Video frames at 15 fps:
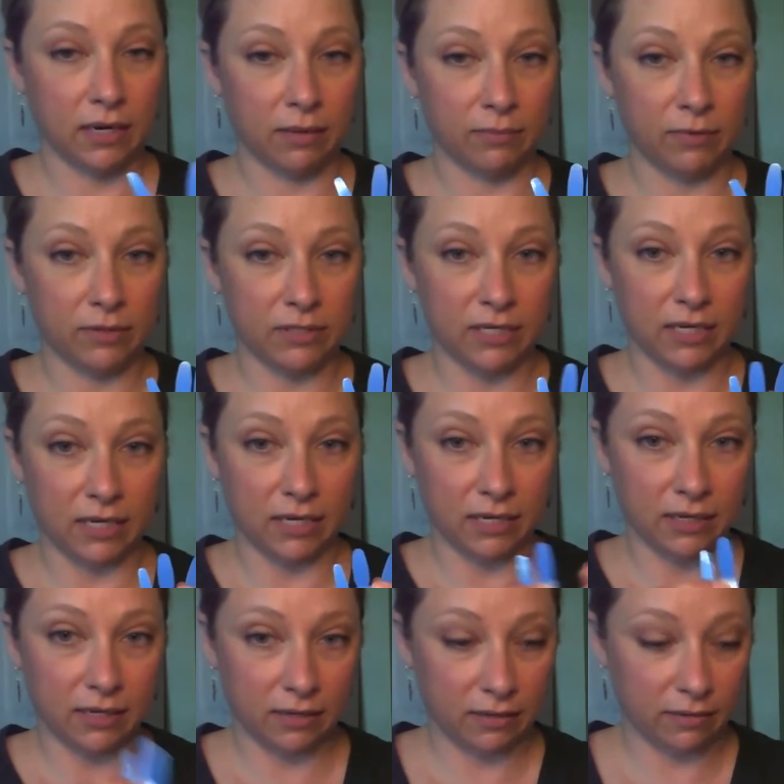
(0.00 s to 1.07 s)
I'm using
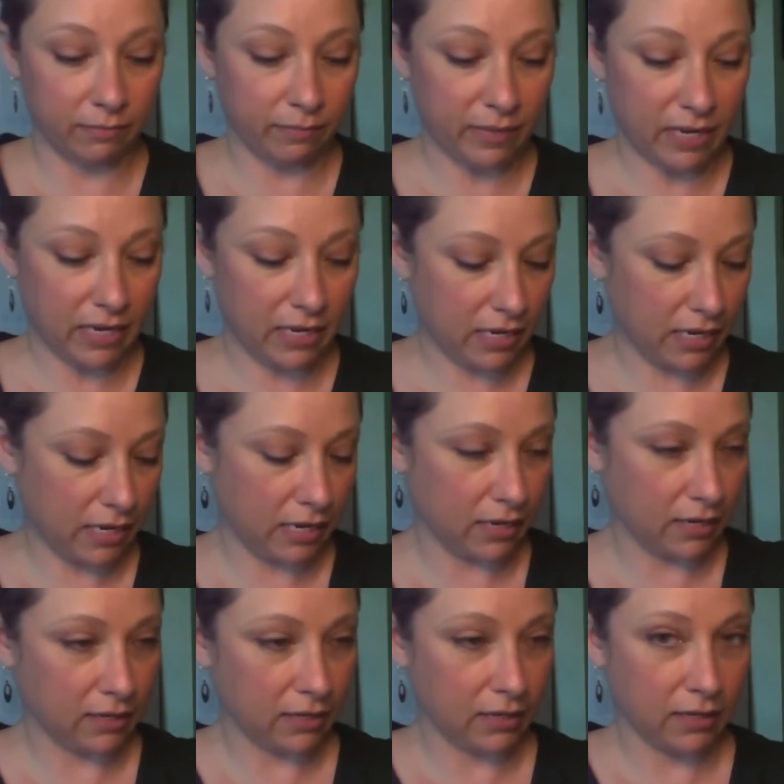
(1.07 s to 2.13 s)

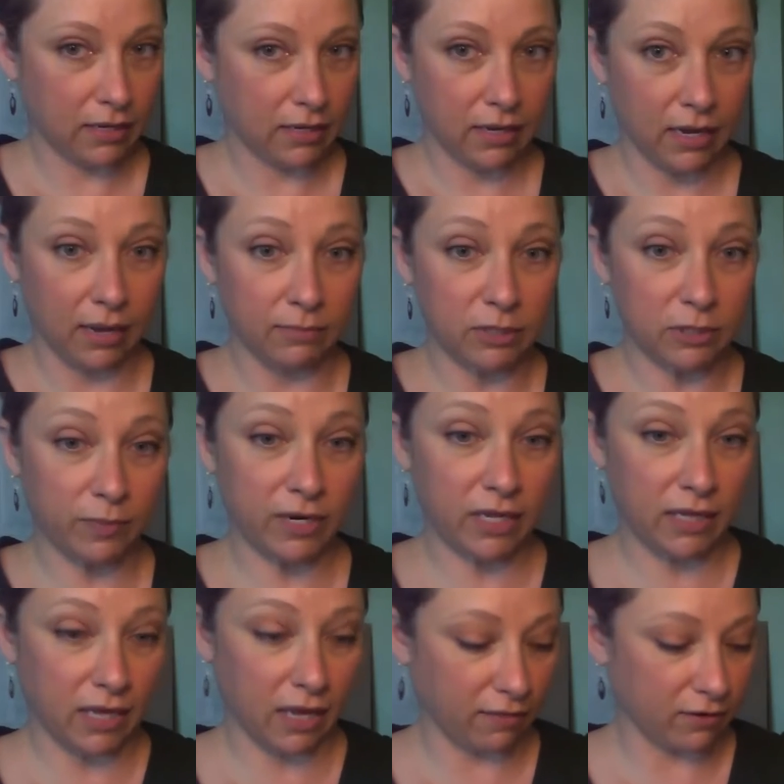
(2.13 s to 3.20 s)
pinky. I'm just
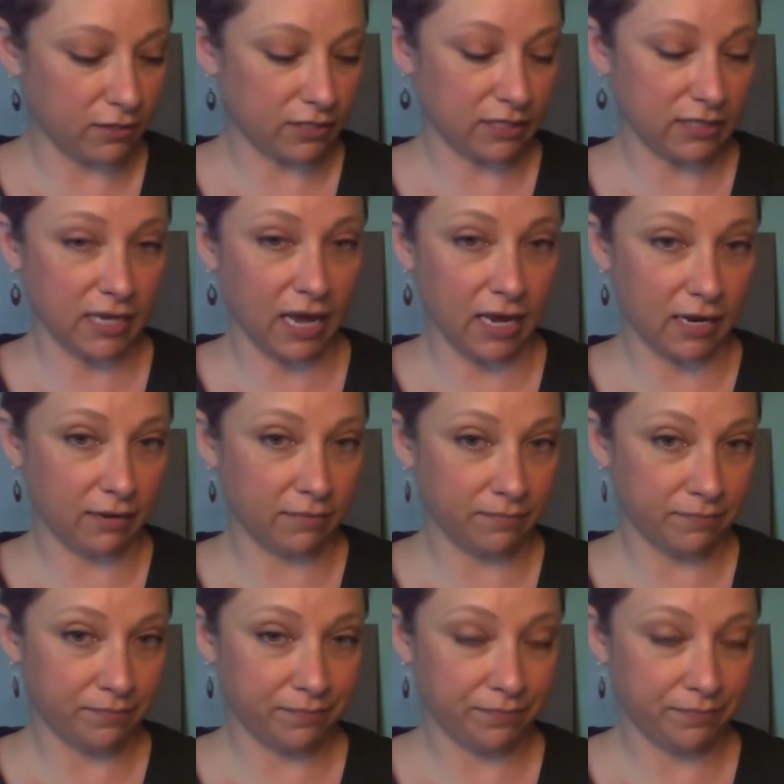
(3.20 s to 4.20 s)
putting the others aside.